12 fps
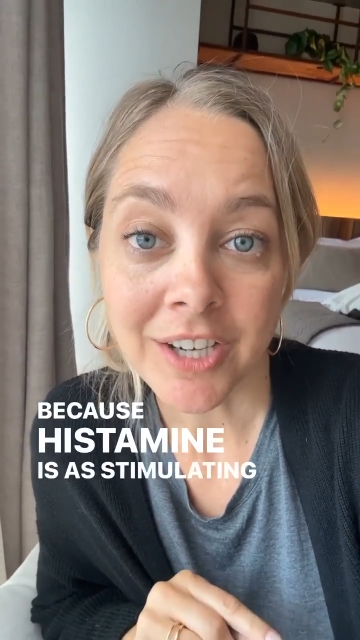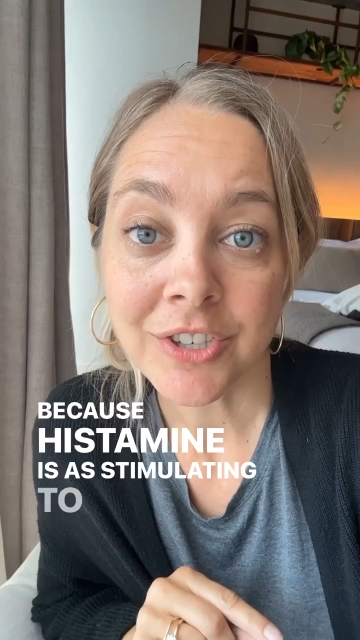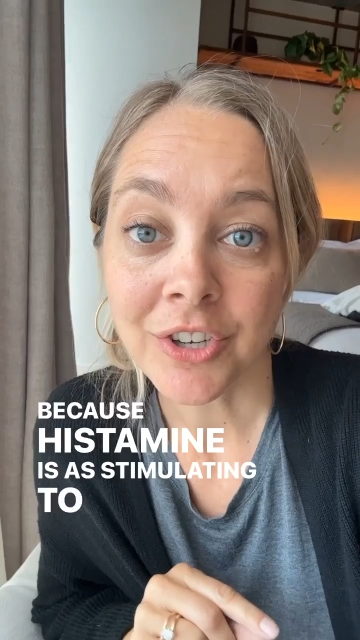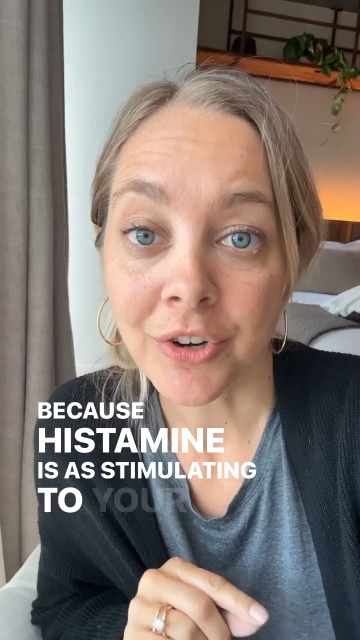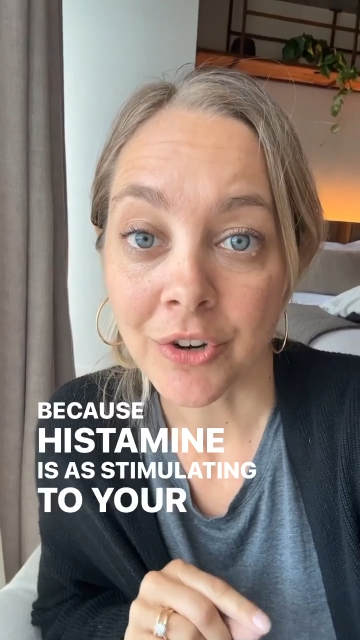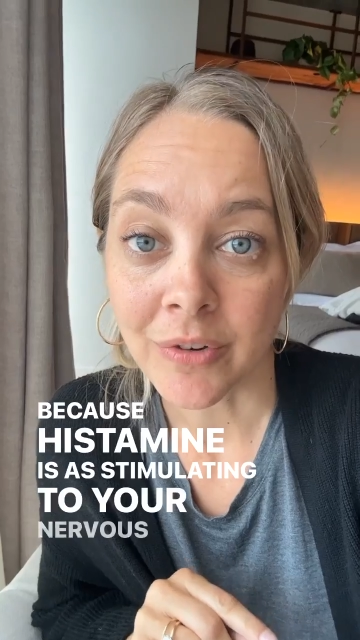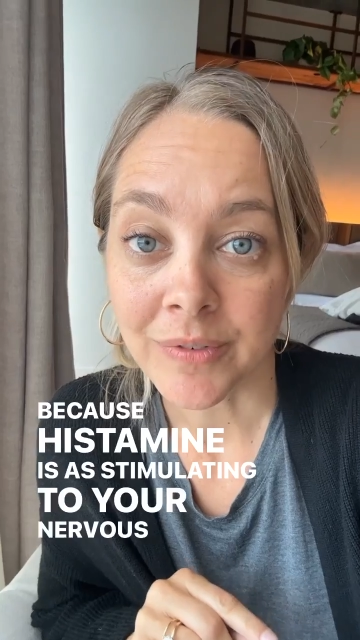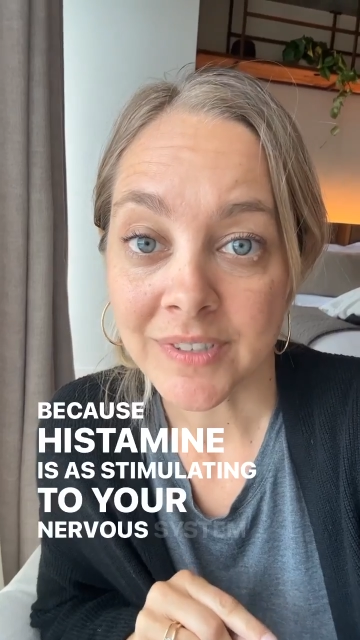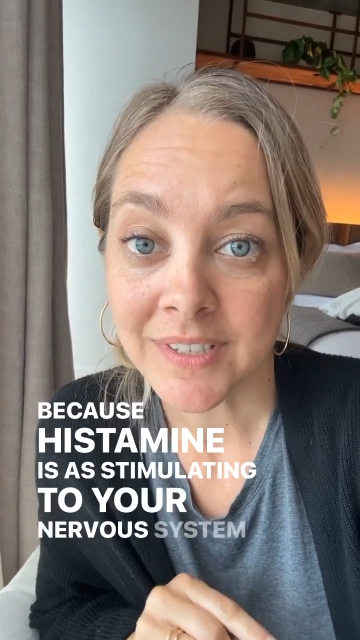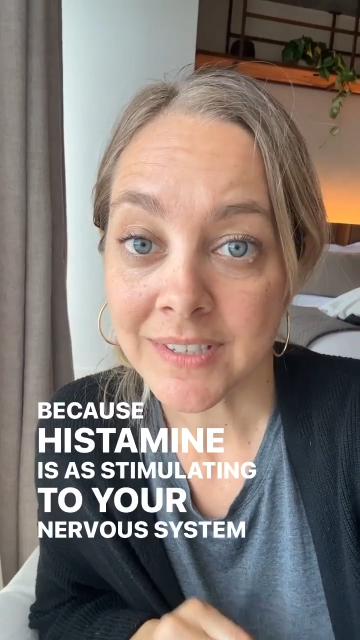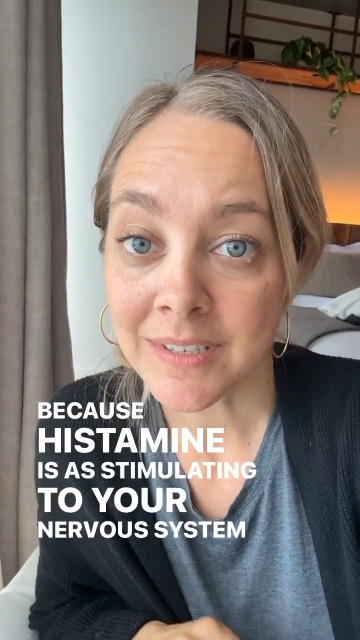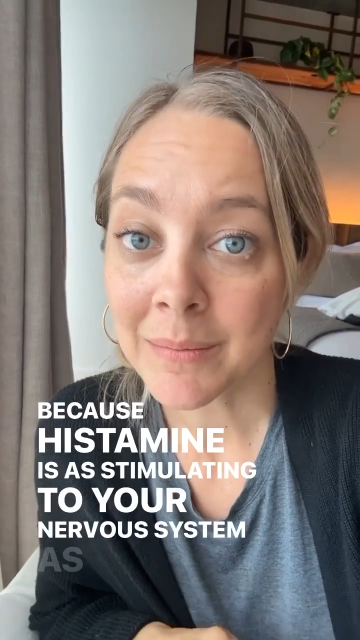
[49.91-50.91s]
to your nervous
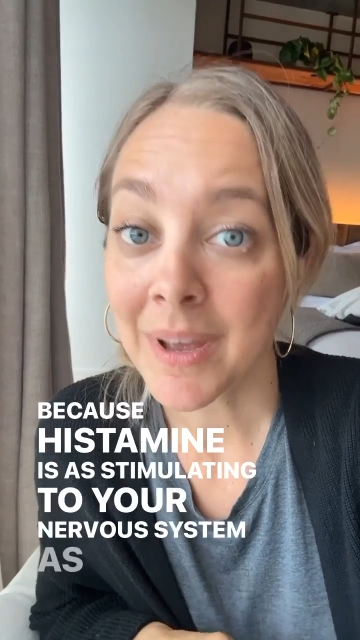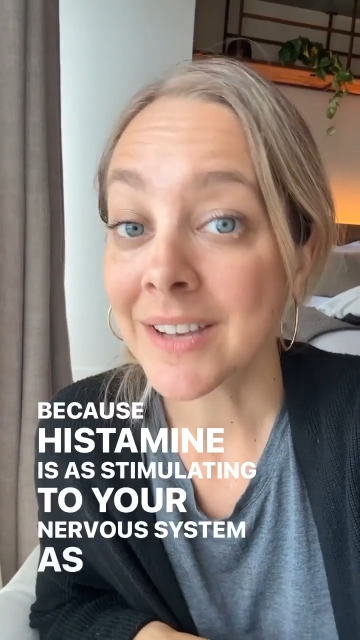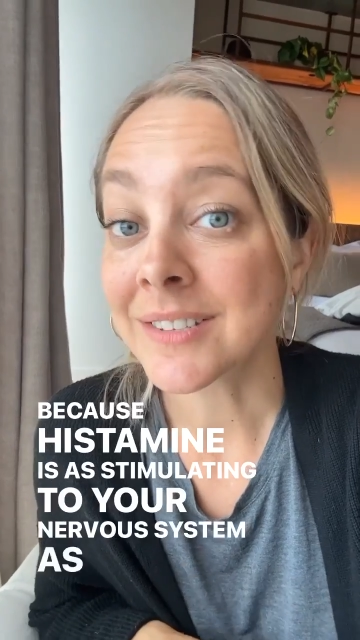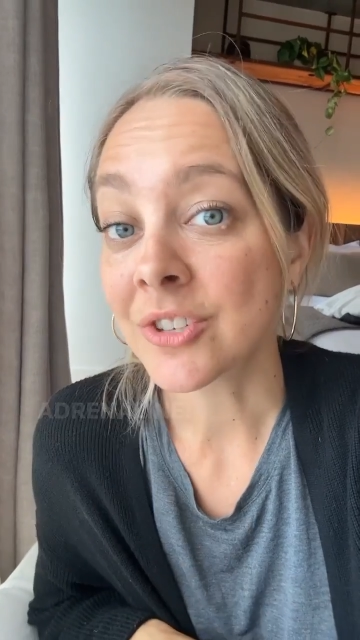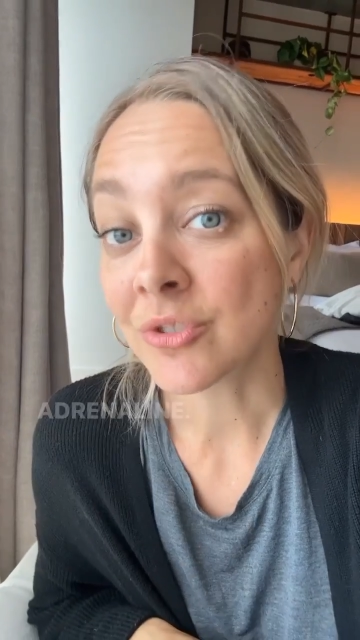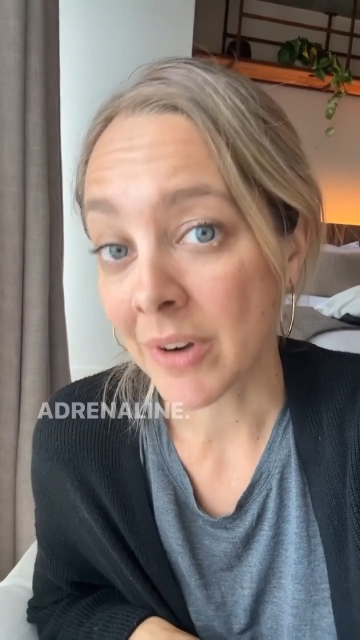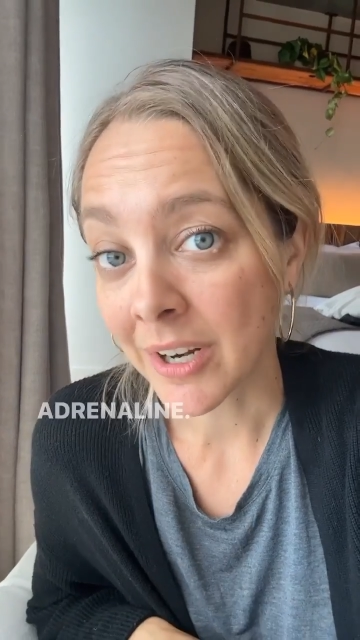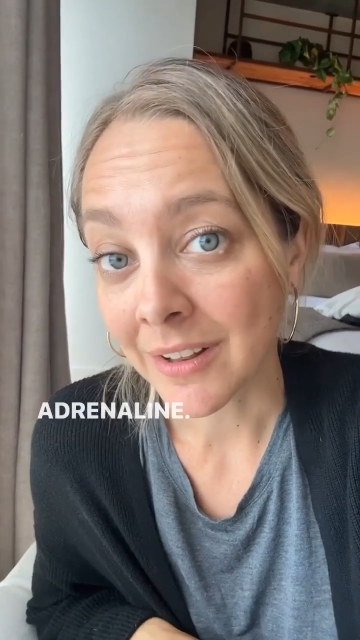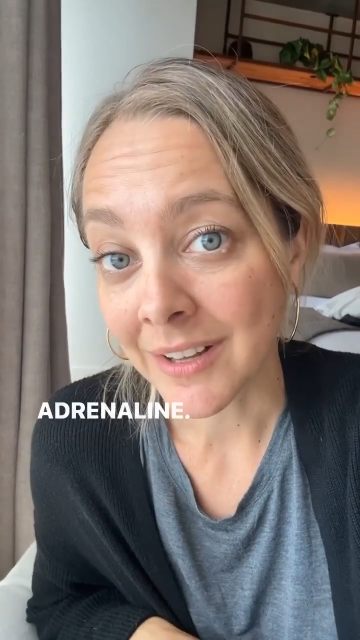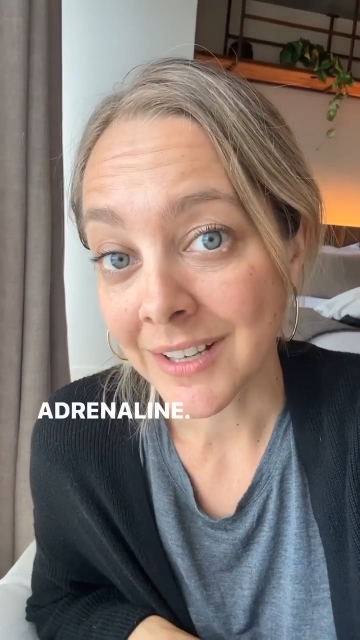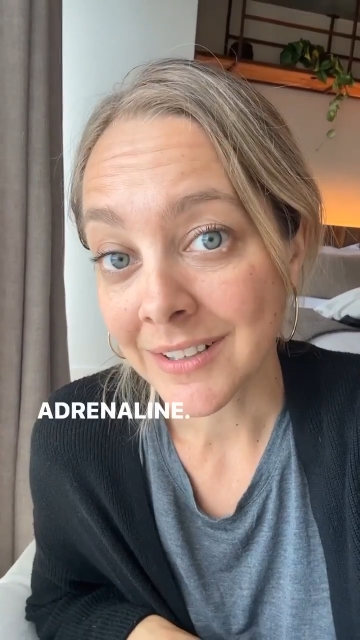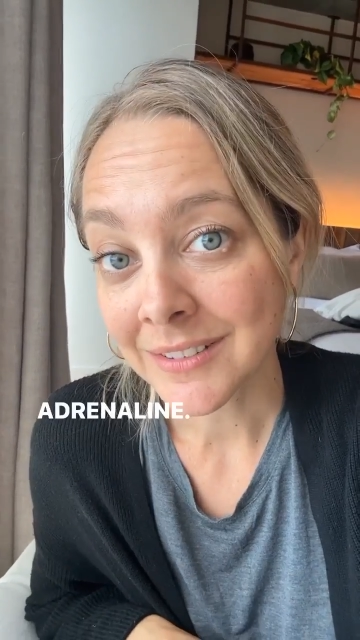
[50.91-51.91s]
system as adrenaline.